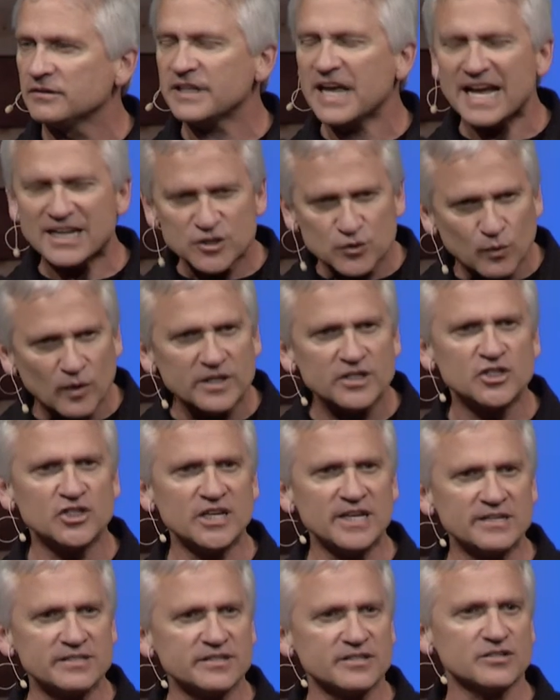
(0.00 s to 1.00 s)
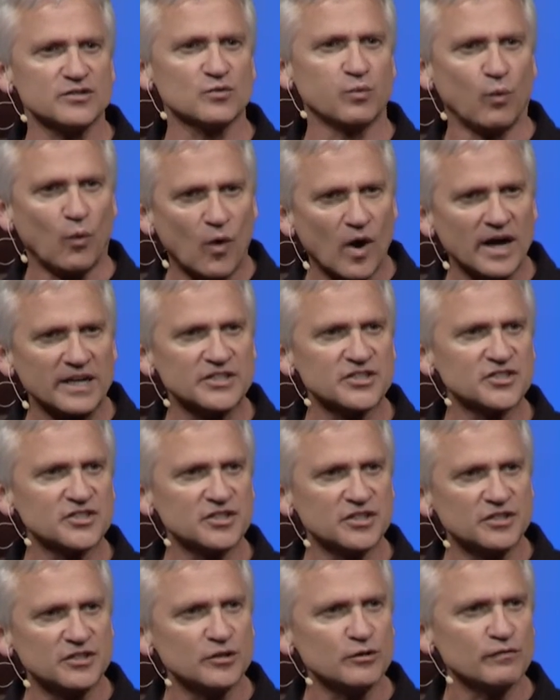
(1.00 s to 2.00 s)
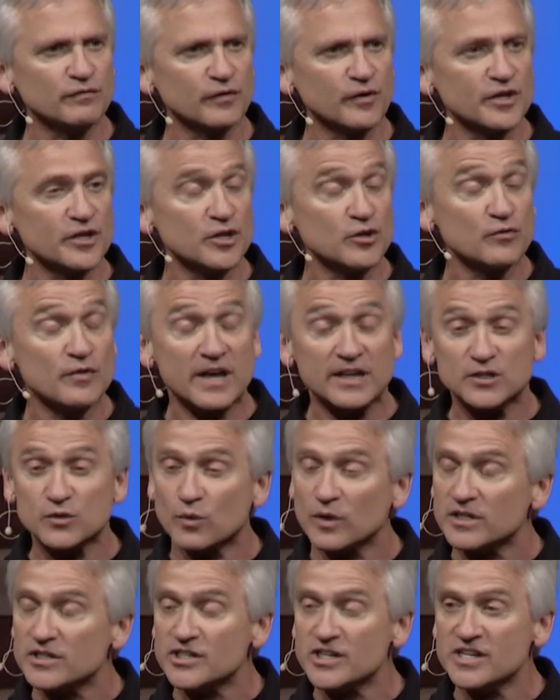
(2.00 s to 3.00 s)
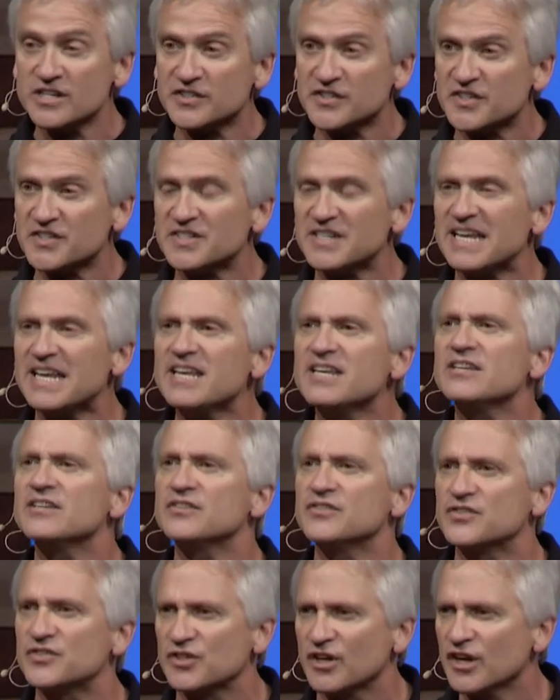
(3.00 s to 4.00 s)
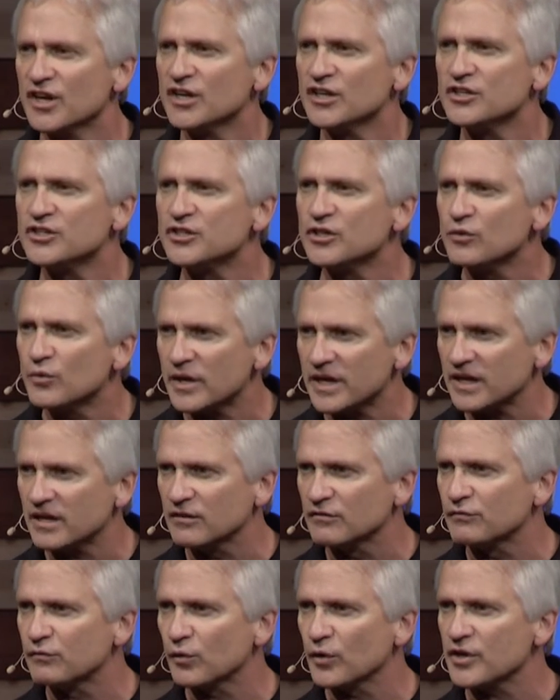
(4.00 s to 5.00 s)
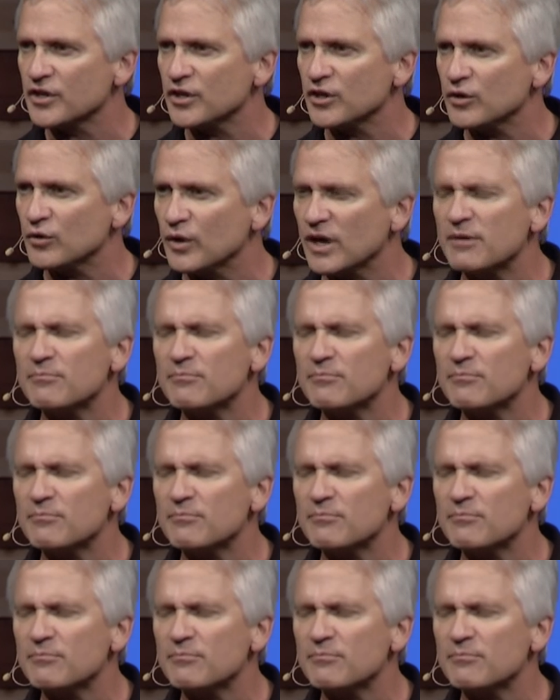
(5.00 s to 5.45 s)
That's what Jesus wants to do for you. That's what Jesus is doing for you.